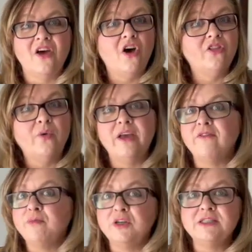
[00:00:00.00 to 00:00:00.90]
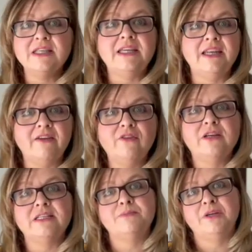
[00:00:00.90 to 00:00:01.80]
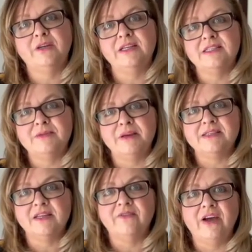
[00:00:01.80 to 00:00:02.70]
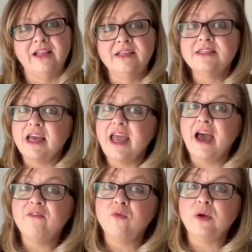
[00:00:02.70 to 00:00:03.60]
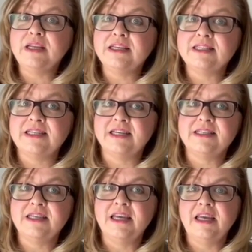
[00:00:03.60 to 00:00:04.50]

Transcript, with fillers: Although I have personally never experienced domestic violence, I have witnessed it